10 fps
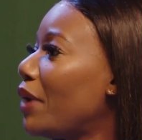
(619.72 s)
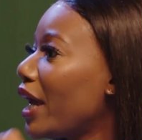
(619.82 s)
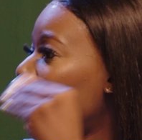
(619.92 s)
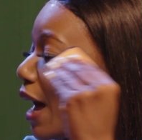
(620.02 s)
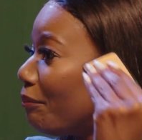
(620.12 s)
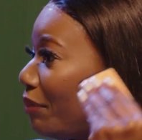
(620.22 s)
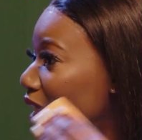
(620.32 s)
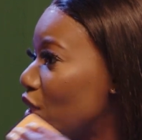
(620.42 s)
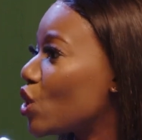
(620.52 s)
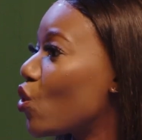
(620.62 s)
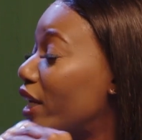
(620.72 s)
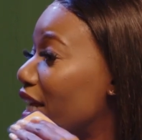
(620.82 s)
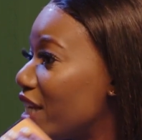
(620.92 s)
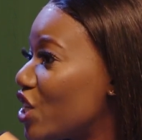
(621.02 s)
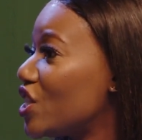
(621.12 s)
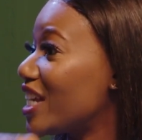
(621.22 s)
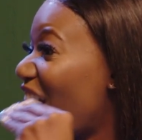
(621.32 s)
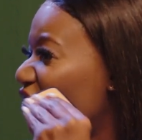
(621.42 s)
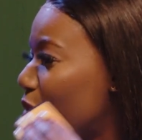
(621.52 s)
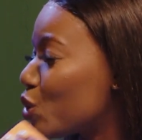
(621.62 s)
big company, it's an organization, it's a
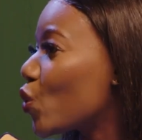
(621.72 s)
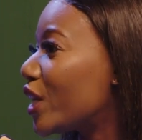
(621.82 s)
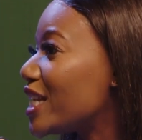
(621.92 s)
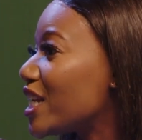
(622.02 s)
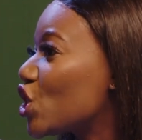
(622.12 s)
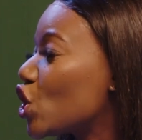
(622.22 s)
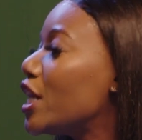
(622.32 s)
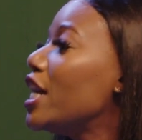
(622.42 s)
government organization